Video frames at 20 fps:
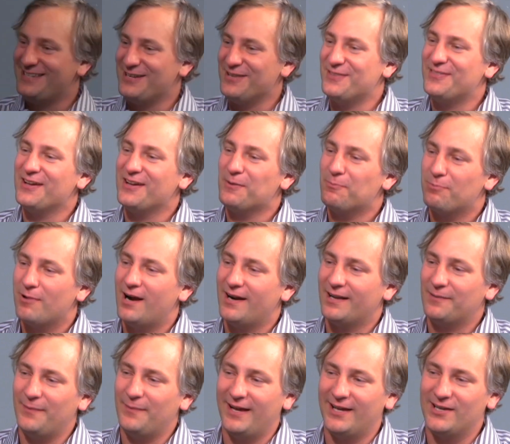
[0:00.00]
Do you think
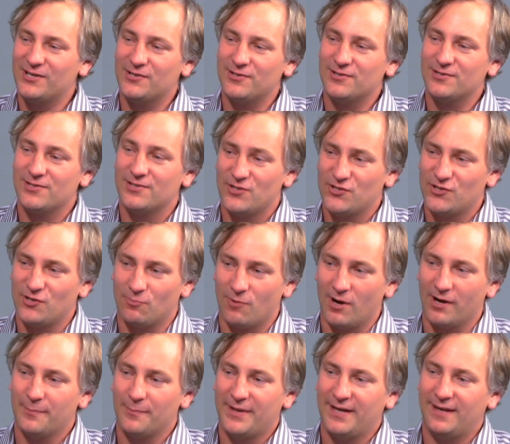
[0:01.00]
product managers should
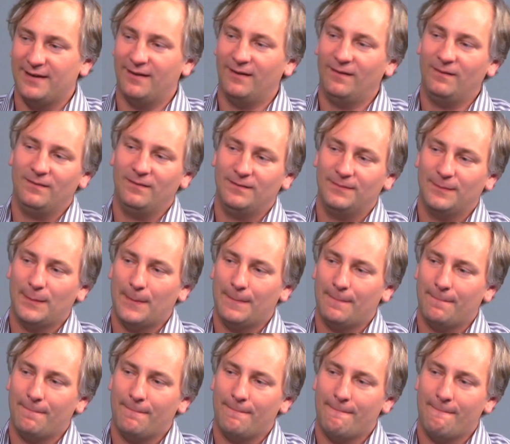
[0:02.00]
run a P&L?
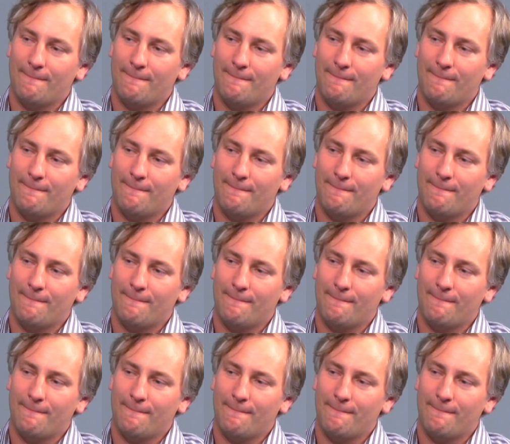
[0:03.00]
I